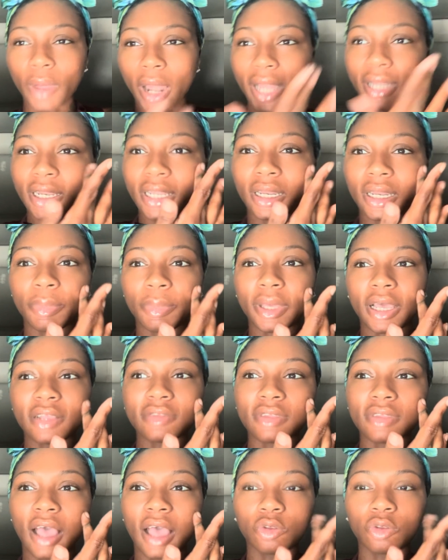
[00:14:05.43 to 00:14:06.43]
I needed, because
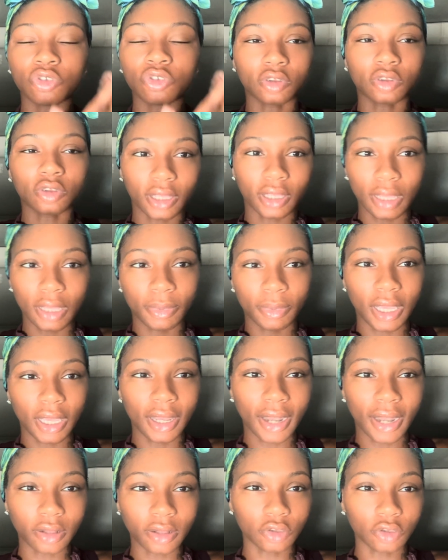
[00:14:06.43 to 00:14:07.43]
I was just going to keep
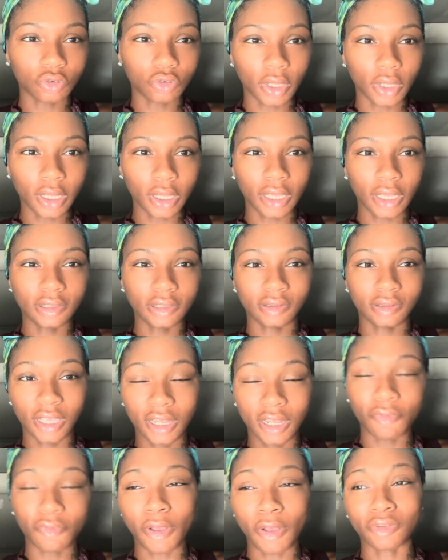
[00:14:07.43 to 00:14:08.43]
getting out the truck and seeing
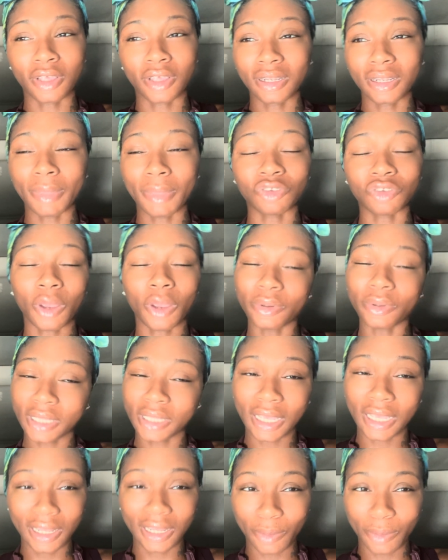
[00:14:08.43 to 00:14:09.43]
if I was good to make sure I wasn't
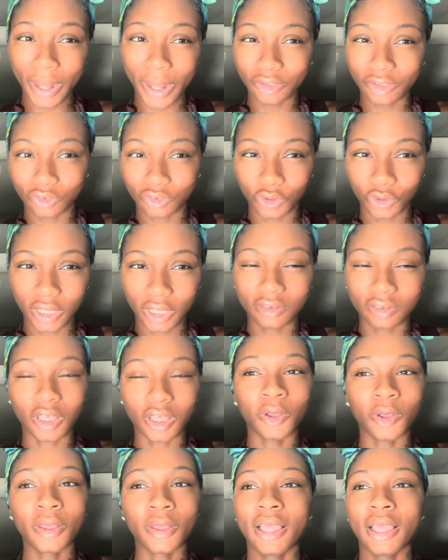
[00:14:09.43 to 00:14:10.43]
hitting nobody's truck.
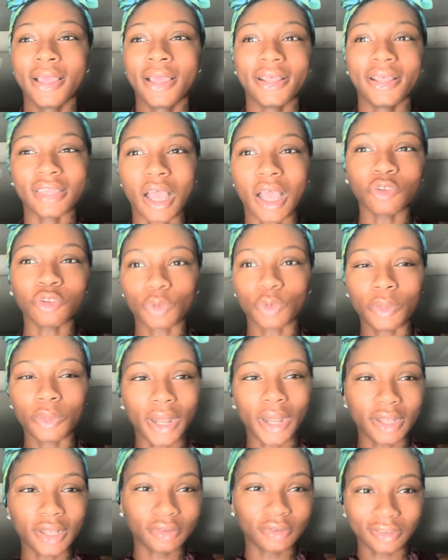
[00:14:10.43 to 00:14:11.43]
So that was really what
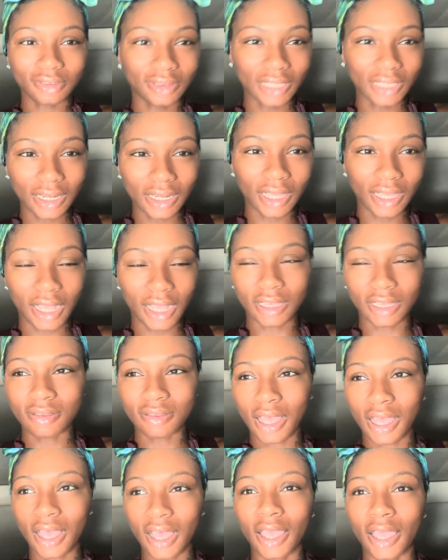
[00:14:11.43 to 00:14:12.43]
I was just needed at the
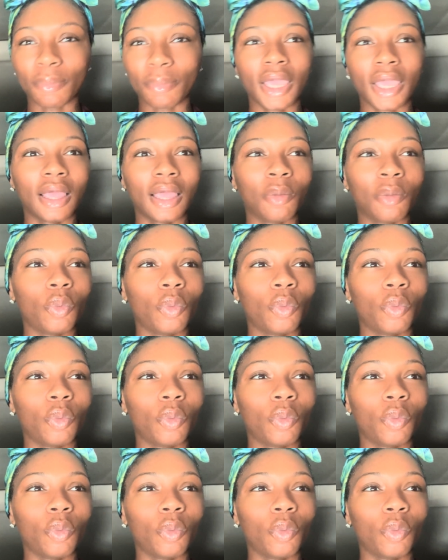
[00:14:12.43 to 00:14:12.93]
time. And